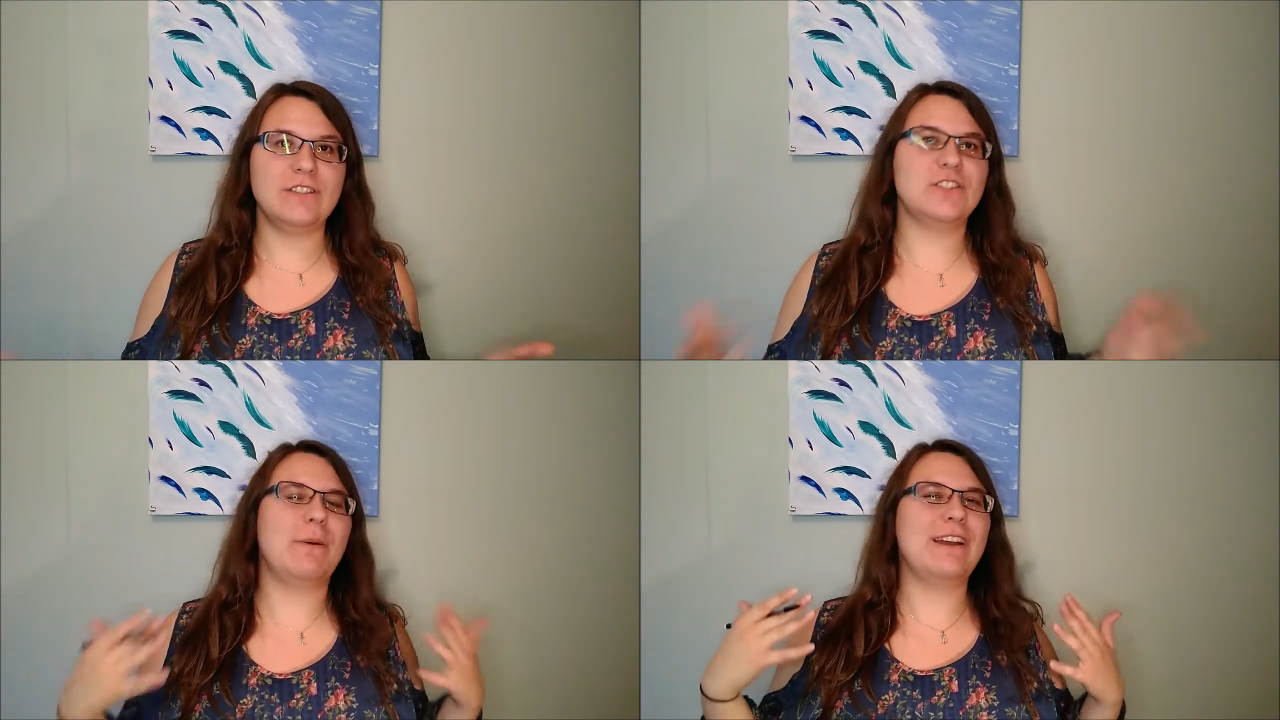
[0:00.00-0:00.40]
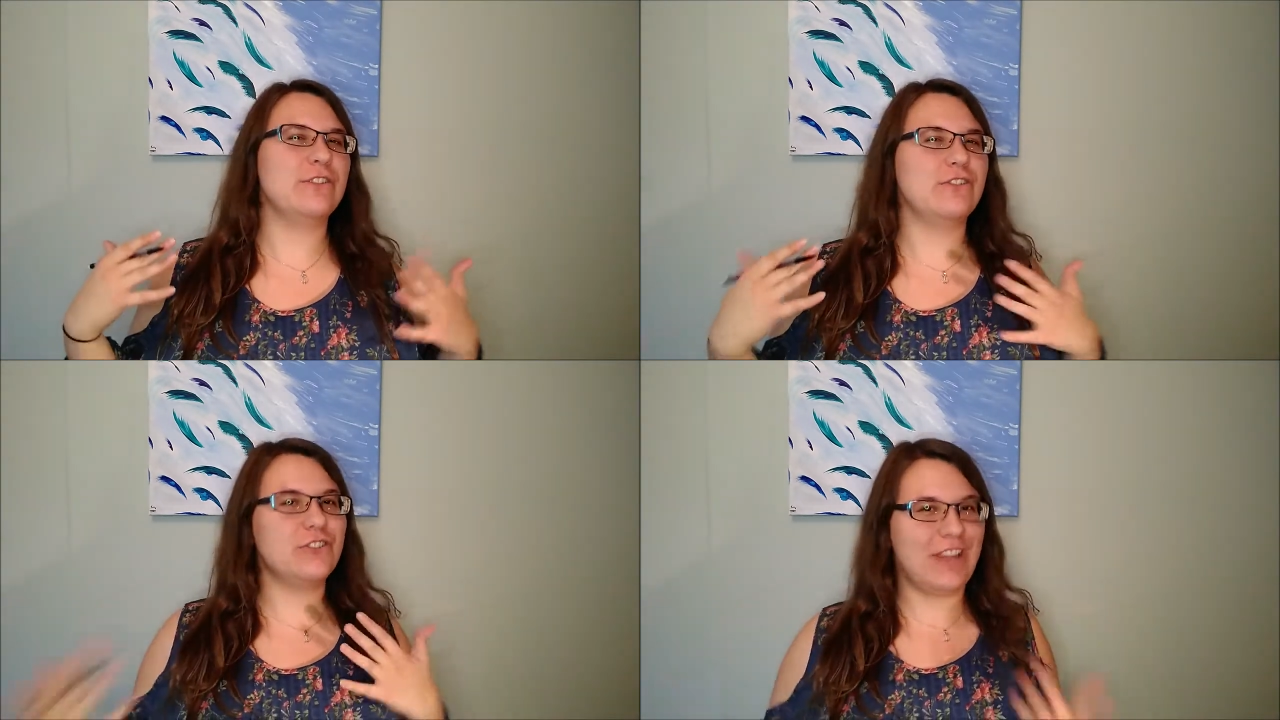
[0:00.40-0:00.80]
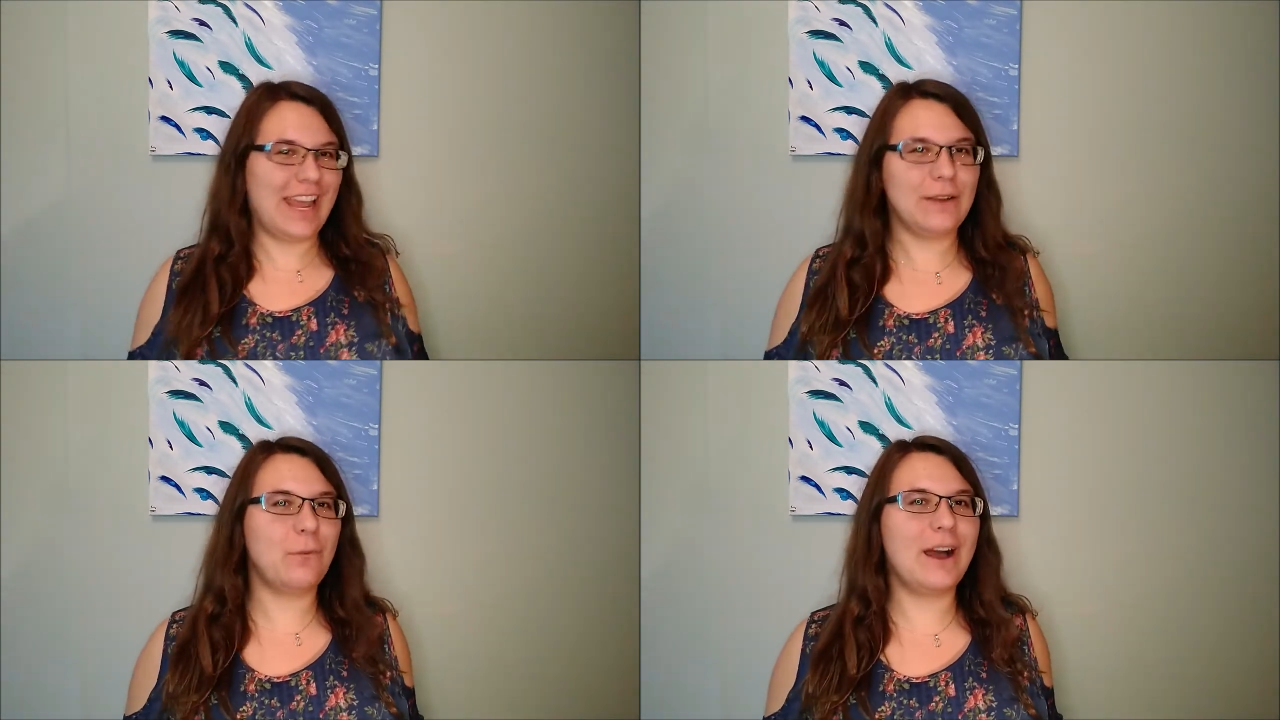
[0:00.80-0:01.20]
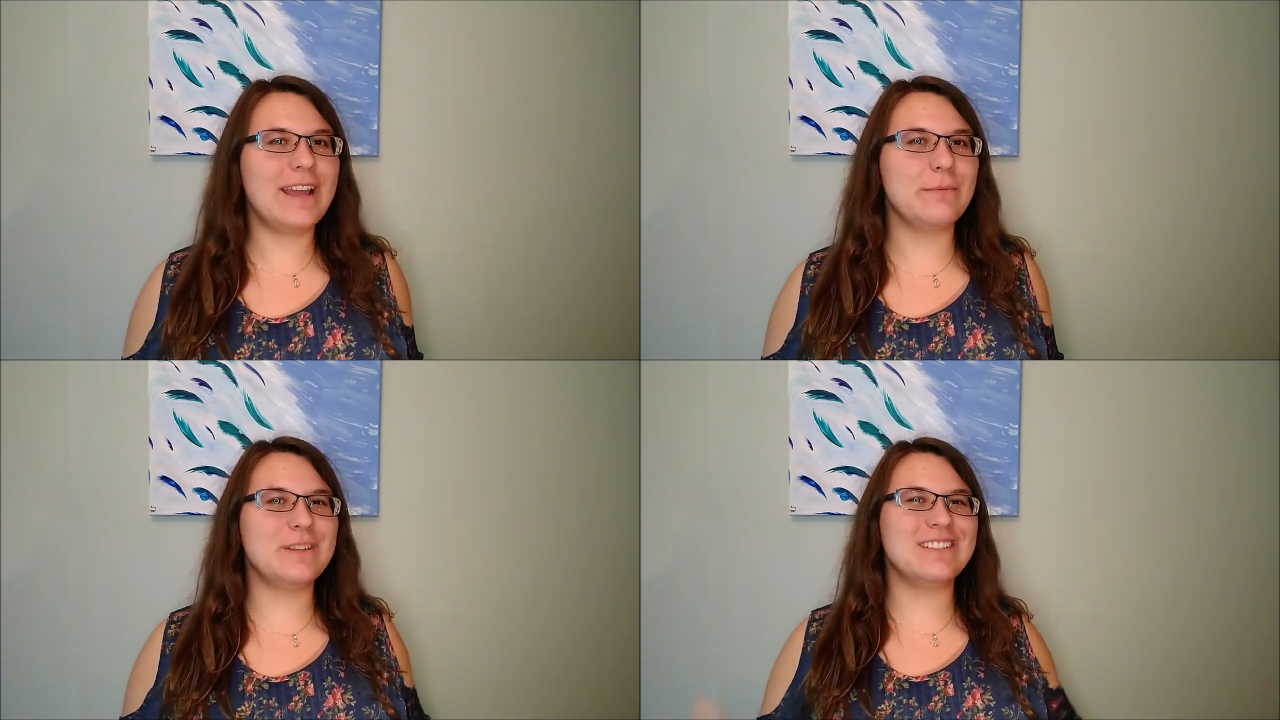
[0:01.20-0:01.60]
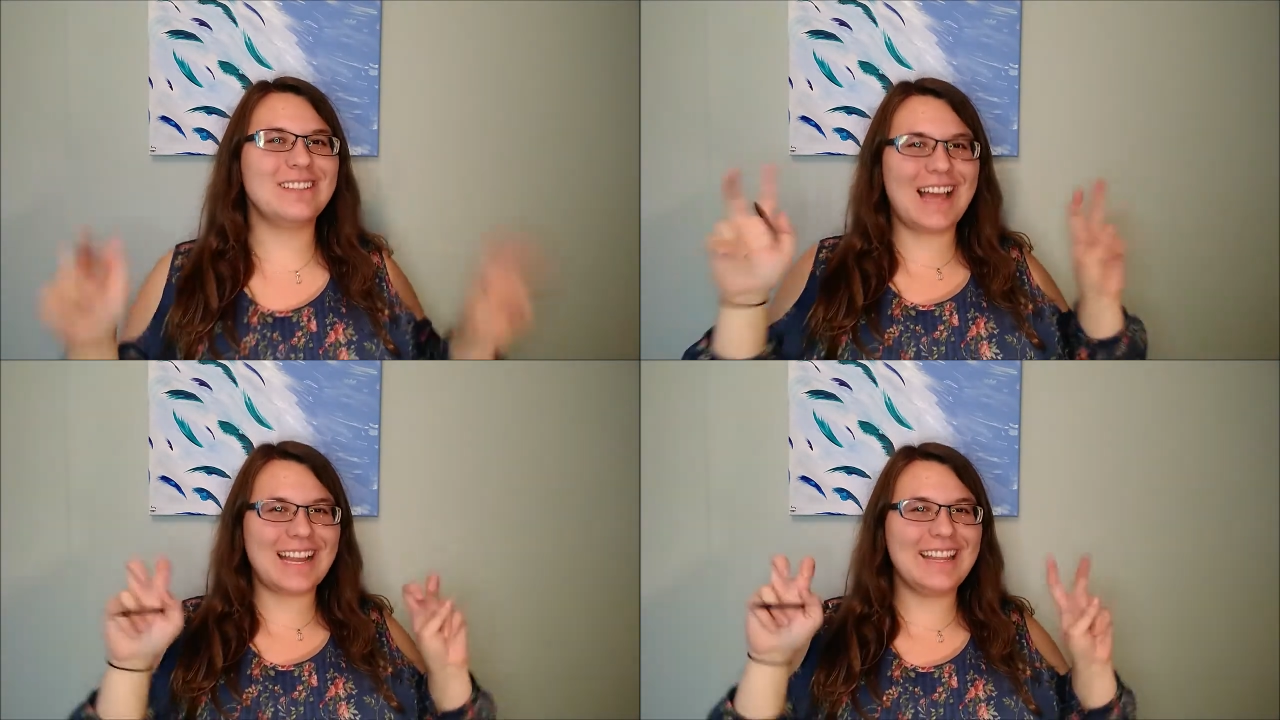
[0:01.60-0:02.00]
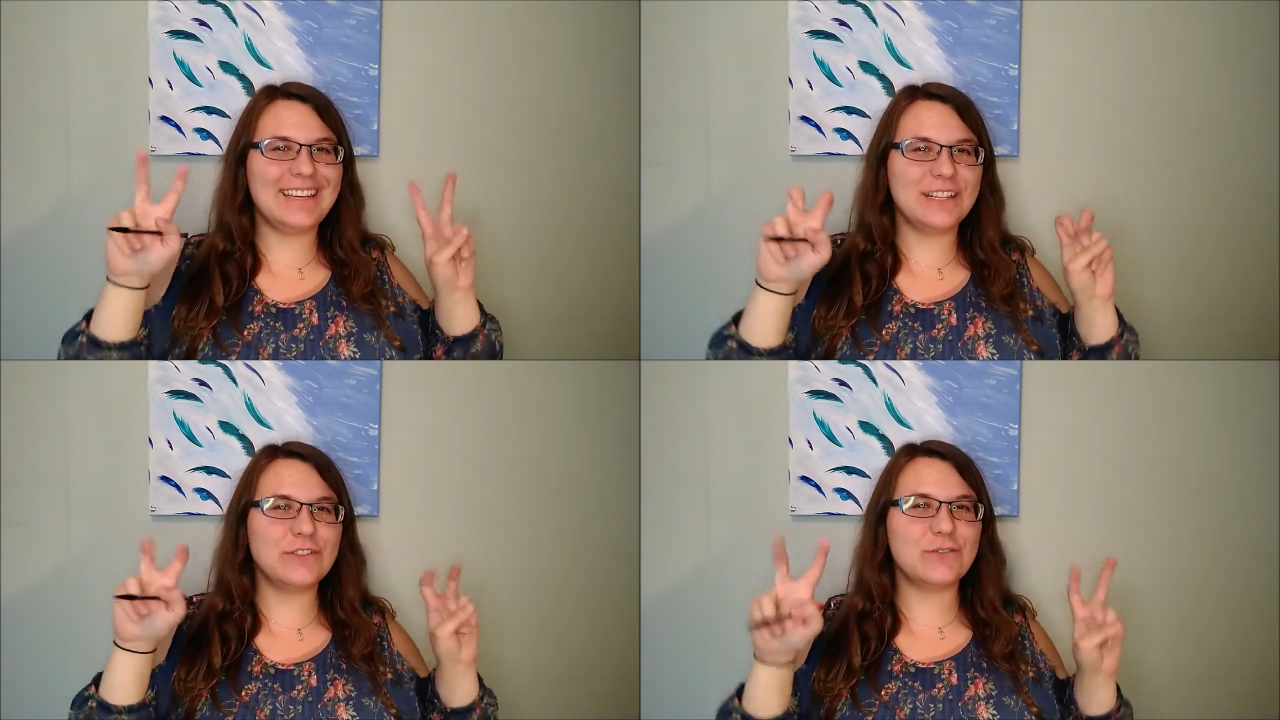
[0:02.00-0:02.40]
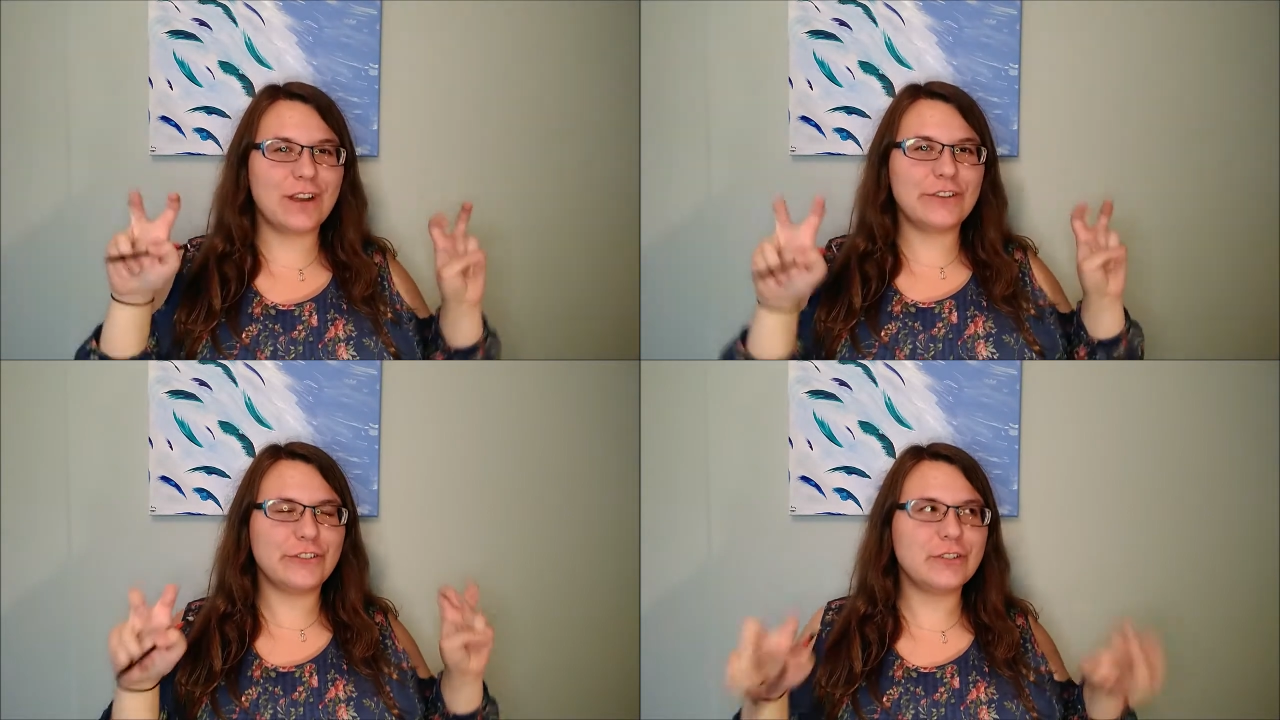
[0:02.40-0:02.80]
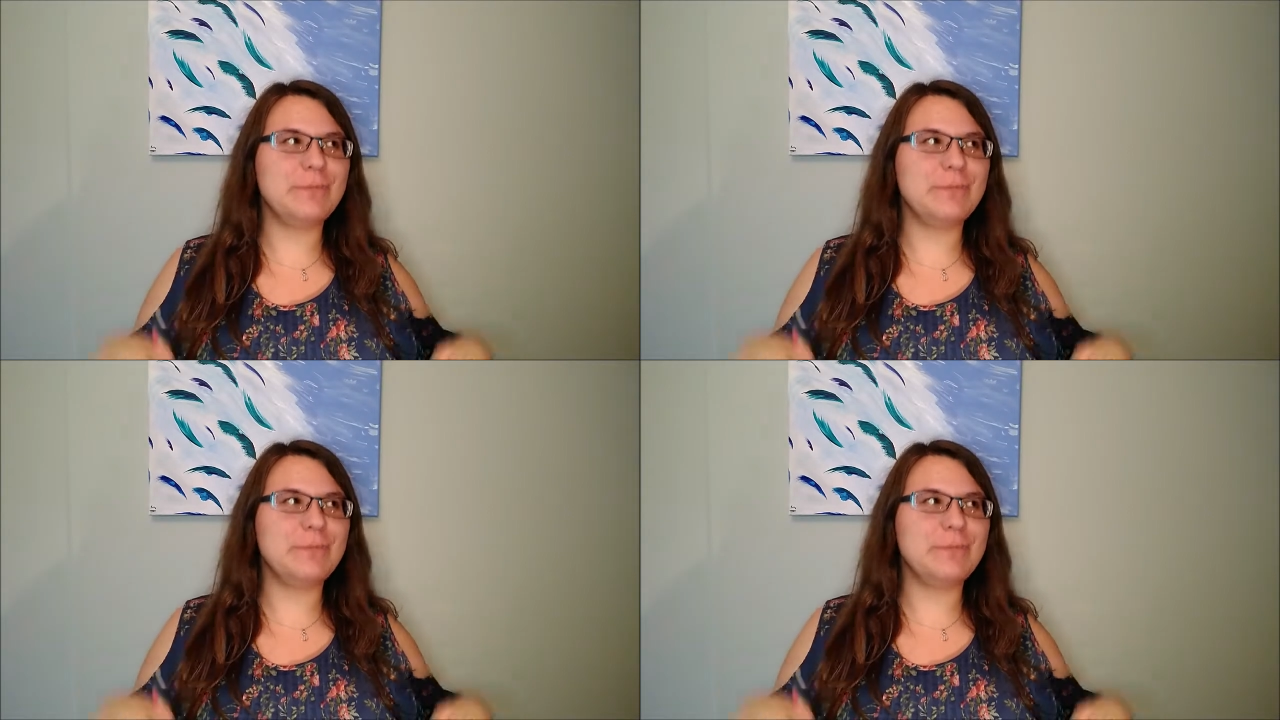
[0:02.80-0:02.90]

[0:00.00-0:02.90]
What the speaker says: so I understand why it was lacking in structure,